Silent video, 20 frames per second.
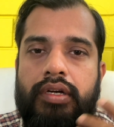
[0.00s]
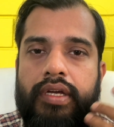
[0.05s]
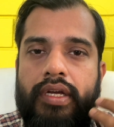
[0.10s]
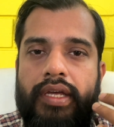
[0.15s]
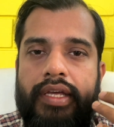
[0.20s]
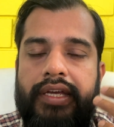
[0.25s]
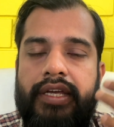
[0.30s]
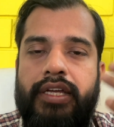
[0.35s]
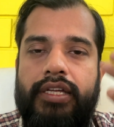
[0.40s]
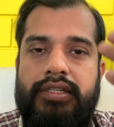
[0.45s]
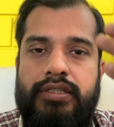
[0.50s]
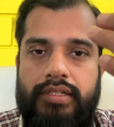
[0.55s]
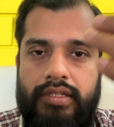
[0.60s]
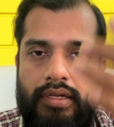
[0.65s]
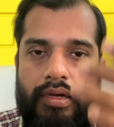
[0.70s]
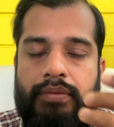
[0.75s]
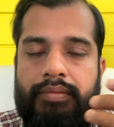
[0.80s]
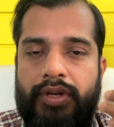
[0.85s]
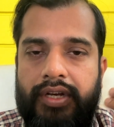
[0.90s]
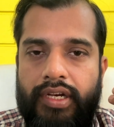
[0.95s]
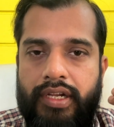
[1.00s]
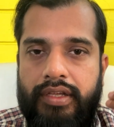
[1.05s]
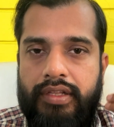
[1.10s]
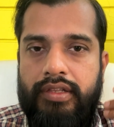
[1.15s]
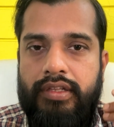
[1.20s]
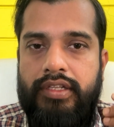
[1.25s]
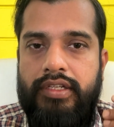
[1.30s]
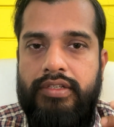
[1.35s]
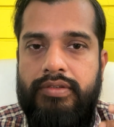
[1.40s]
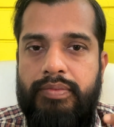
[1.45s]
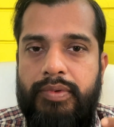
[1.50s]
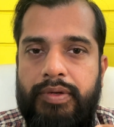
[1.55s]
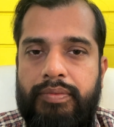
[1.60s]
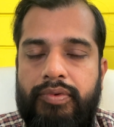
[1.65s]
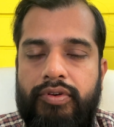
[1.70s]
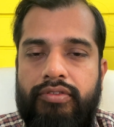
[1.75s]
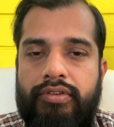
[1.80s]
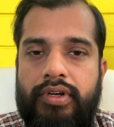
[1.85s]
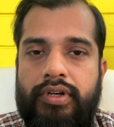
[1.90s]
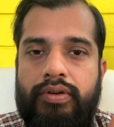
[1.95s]
against, I mean, like these
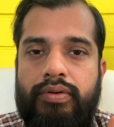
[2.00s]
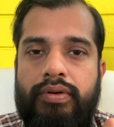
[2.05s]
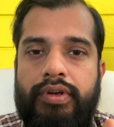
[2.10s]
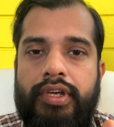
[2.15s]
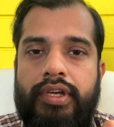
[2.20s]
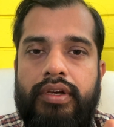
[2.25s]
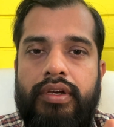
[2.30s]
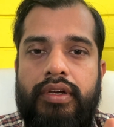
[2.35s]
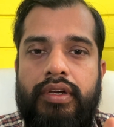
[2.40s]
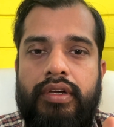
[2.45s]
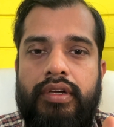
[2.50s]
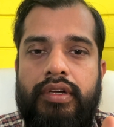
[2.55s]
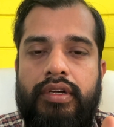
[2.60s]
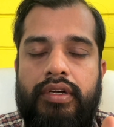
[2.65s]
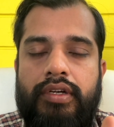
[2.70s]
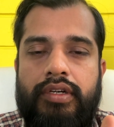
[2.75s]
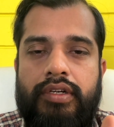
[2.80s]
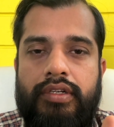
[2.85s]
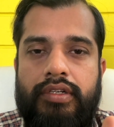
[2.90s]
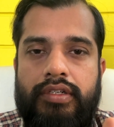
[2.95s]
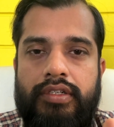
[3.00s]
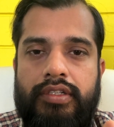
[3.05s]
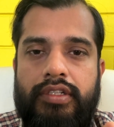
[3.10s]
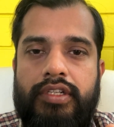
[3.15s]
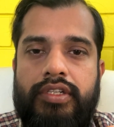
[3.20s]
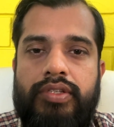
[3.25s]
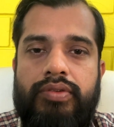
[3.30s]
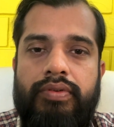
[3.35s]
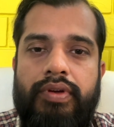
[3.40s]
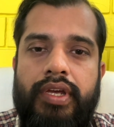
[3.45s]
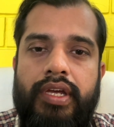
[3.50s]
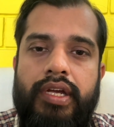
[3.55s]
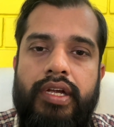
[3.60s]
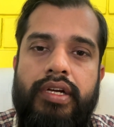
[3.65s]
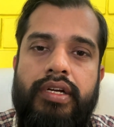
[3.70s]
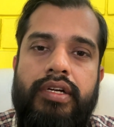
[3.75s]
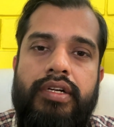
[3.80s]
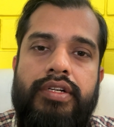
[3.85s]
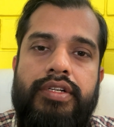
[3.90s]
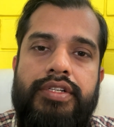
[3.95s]
people were going this way,
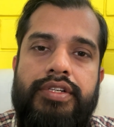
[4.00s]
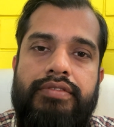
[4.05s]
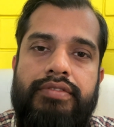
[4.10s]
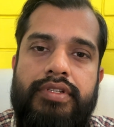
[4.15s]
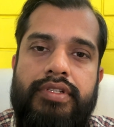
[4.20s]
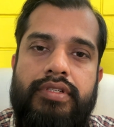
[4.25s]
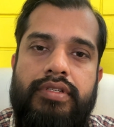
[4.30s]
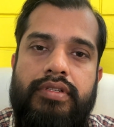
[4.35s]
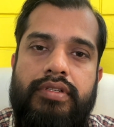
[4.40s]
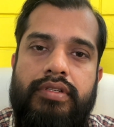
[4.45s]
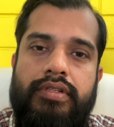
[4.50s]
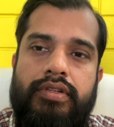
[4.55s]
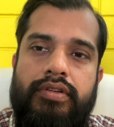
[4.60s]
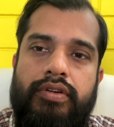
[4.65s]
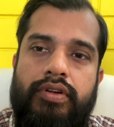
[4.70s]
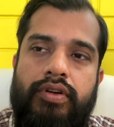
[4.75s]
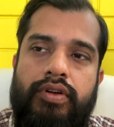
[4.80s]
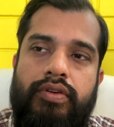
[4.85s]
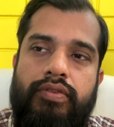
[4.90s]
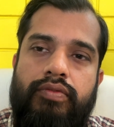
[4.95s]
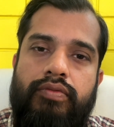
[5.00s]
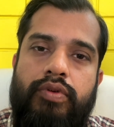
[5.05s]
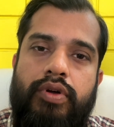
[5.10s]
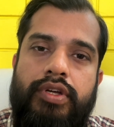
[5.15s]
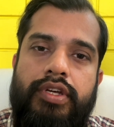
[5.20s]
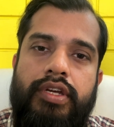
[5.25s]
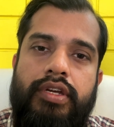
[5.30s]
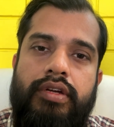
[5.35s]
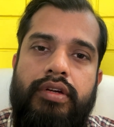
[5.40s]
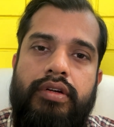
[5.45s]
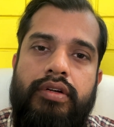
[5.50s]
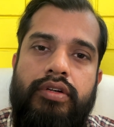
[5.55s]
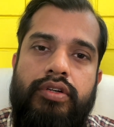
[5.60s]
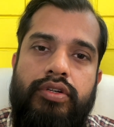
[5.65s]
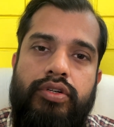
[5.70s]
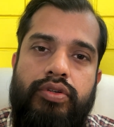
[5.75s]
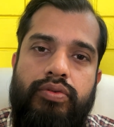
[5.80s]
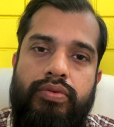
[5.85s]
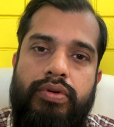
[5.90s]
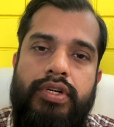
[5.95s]
and she was walking
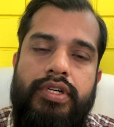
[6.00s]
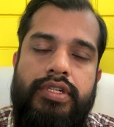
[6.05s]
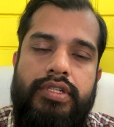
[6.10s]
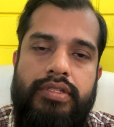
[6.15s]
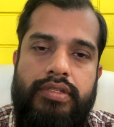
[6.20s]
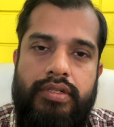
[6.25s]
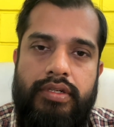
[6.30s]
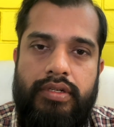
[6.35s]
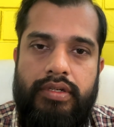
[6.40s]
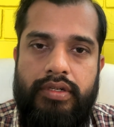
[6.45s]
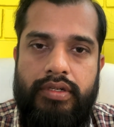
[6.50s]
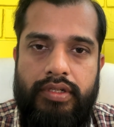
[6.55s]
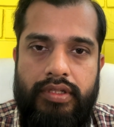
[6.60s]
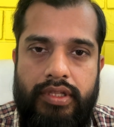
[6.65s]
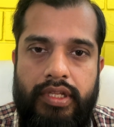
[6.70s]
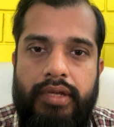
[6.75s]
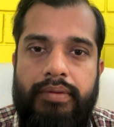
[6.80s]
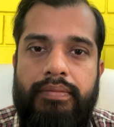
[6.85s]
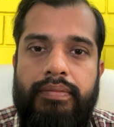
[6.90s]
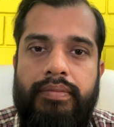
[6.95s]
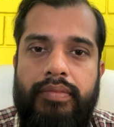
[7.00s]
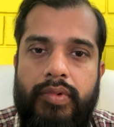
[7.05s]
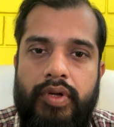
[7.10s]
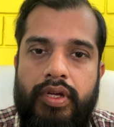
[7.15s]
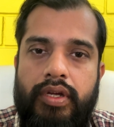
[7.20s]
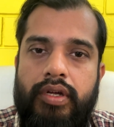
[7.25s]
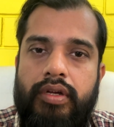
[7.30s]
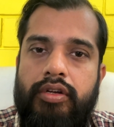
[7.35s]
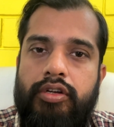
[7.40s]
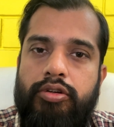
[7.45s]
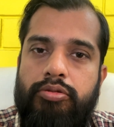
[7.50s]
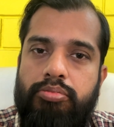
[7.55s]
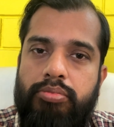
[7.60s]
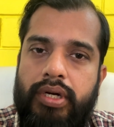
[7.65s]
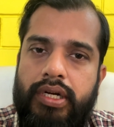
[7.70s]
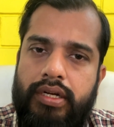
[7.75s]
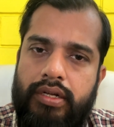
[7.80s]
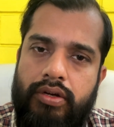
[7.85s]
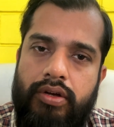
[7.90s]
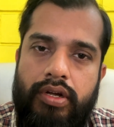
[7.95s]
towards them, but
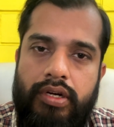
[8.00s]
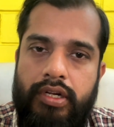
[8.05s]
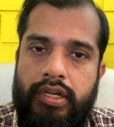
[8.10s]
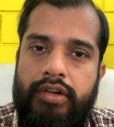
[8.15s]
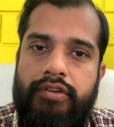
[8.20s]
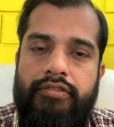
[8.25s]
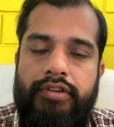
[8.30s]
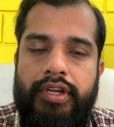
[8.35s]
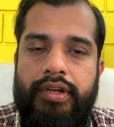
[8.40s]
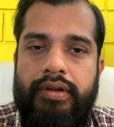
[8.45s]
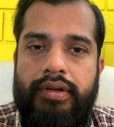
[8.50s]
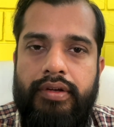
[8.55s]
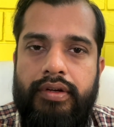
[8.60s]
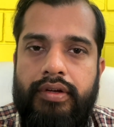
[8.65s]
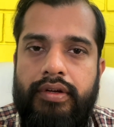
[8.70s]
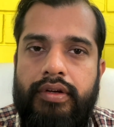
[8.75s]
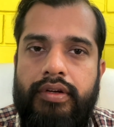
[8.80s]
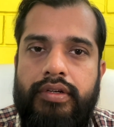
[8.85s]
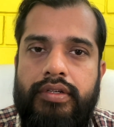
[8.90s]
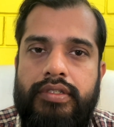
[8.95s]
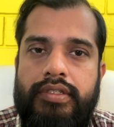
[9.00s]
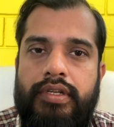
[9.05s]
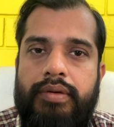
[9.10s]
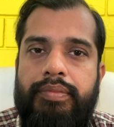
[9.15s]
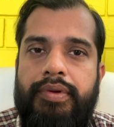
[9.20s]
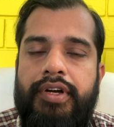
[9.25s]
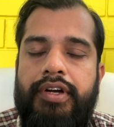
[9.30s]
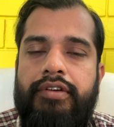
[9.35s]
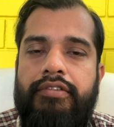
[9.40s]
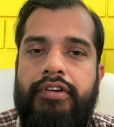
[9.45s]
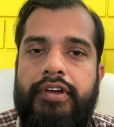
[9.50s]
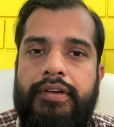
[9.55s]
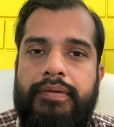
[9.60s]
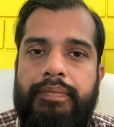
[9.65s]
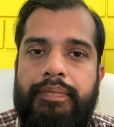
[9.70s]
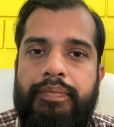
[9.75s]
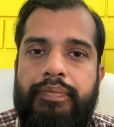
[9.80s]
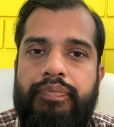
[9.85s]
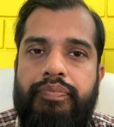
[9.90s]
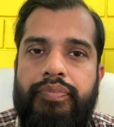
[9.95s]
on her way, separate way,
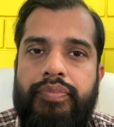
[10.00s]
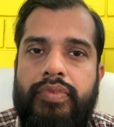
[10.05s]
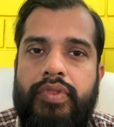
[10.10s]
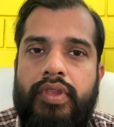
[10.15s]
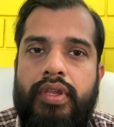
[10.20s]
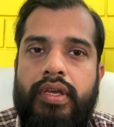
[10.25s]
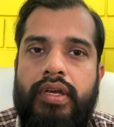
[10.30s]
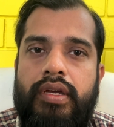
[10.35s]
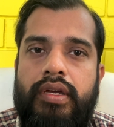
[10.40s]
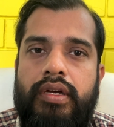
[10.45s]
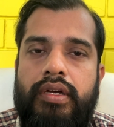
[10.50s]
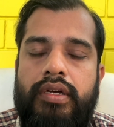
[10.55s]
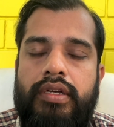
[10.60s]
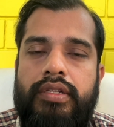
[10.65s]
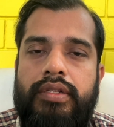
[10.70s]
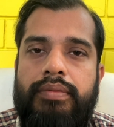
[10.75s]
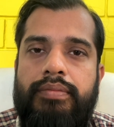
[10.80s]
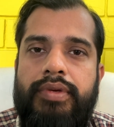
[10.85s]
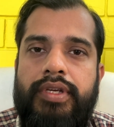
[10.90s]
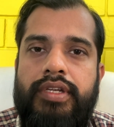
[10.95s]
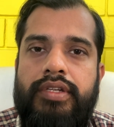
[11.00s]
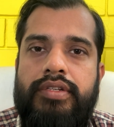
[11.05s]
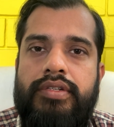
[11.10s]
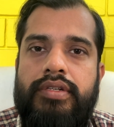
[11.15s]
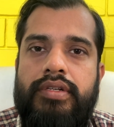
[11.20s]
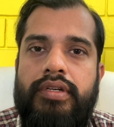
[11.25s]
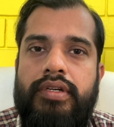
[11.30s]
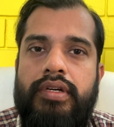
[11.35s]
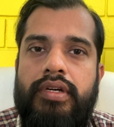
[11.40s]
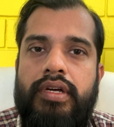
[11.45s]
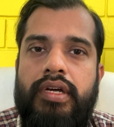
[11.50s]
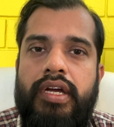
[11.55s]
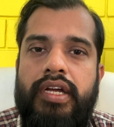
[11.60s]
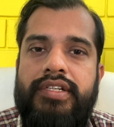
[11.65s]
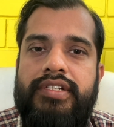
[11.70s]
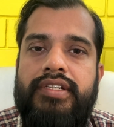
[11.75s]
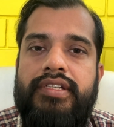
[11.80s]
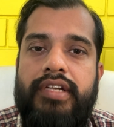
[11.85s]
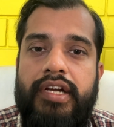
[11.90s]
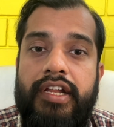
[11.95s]
and the beach, and
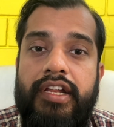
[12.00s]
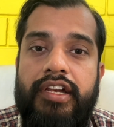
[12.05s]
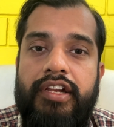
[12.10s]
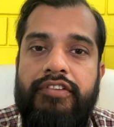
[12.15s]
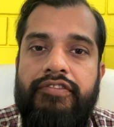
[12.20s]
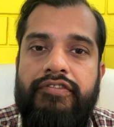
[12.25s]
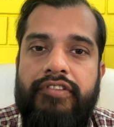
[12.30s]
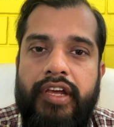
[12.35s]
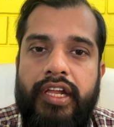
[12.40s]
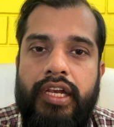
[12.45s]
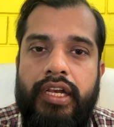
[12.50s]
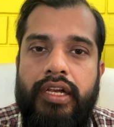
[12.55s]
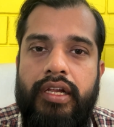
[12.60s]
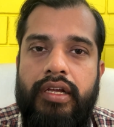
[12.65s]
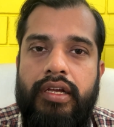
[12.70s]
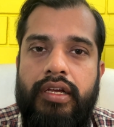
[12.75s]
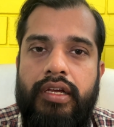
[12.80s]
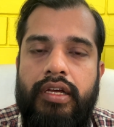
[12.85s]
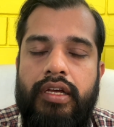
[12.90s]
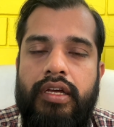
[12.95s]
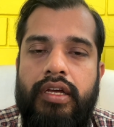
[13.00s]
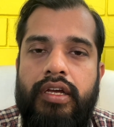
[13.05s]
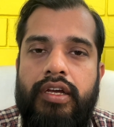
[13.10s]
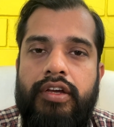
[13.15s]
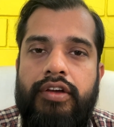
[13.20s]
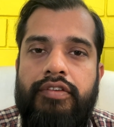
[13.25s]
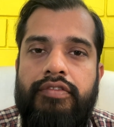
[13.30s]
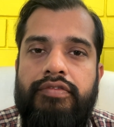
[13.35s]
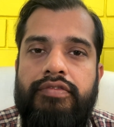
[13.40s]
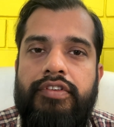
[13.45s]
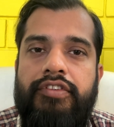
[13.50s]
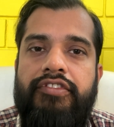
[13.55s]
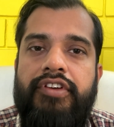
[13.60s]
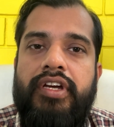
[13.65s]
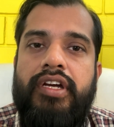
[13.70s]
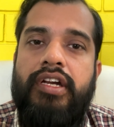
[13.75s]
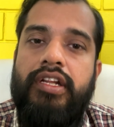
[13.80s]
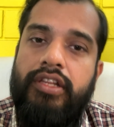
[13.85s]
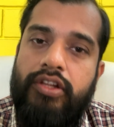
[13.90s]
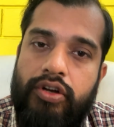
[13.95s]
she suddenly fell.
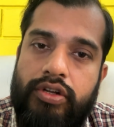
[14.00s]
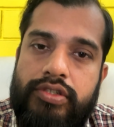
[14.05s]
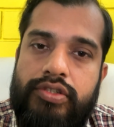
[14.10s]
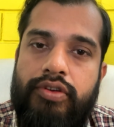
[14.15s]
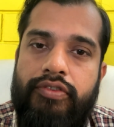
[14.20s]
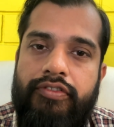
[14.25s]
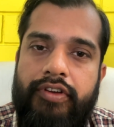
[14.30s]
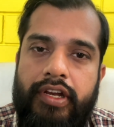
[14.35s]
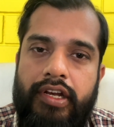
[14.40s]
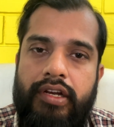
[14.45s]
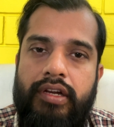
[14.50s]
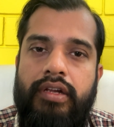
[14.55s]
Vivekananda also fell.